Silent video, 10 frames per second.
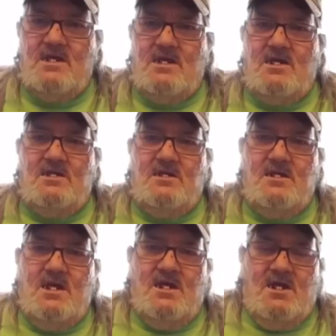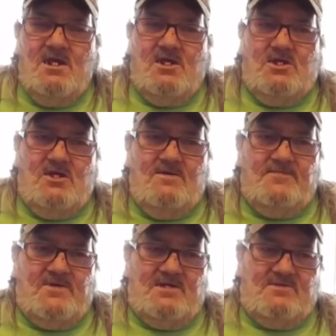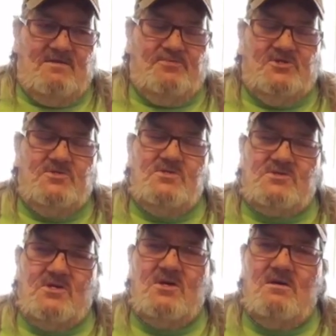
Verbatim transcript: and if they produce the